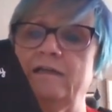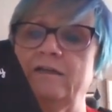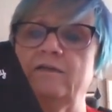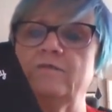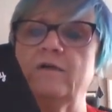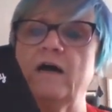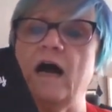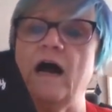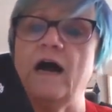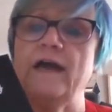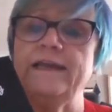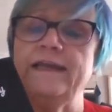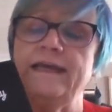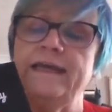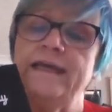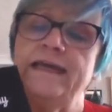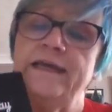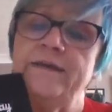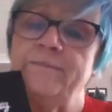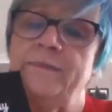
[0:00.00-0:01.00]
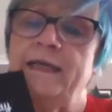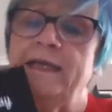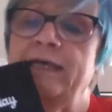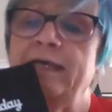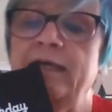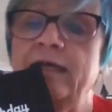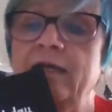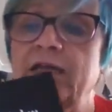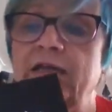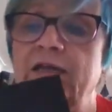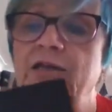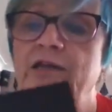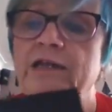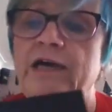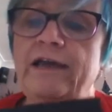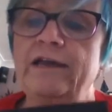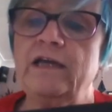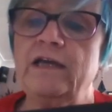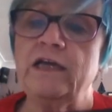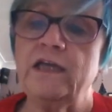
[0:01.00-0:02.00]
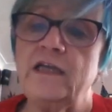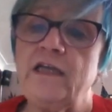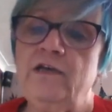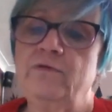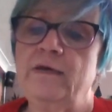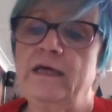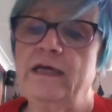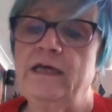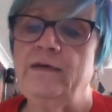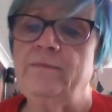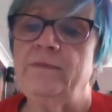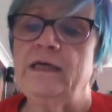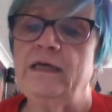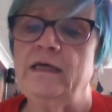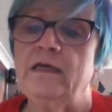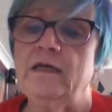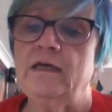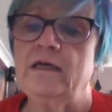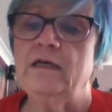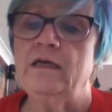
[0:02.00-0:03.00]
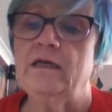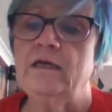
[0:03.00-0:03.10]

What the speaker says: You can't hear me. Sharon, can you hear me?